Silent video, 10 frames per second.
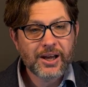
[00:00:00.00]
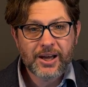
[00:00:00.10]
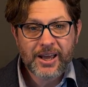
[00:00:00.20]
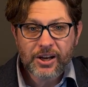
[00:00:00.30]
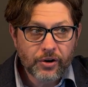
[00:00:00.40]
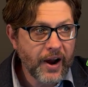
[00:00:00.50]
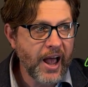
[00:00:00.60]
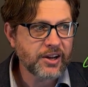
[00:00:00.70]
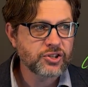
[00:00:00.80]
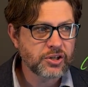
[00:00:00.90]

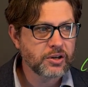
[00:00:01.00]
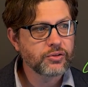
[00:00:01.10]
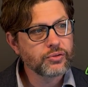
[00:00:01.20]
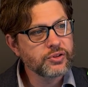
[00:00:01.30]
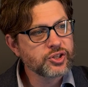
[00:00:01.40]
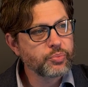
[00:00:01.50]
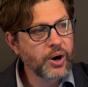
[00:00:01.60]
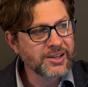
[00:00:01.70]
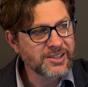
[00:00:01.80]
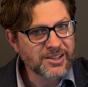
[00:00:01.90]
interaction, through this
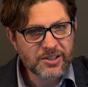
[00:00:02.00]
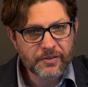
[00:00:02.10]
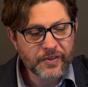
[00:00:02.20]
process of